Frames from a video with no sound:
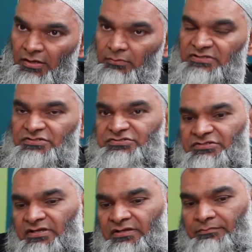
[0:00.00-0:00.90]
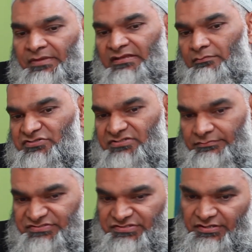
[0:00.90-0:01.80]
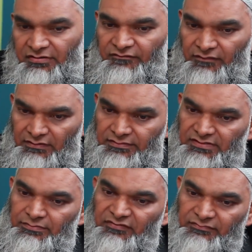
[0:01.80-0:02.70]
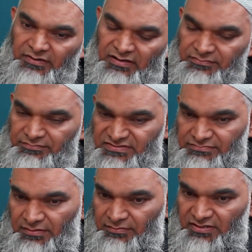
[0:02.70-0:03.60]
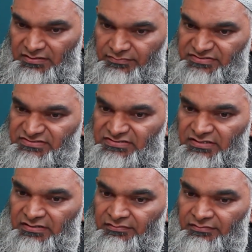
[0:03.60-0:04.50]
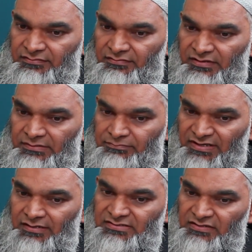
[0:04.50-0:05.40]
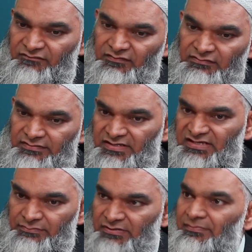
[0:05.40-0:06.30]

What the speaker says: Well, today many Muslims think of following the Prophet Muhammad, peace be upon him, as implying following him in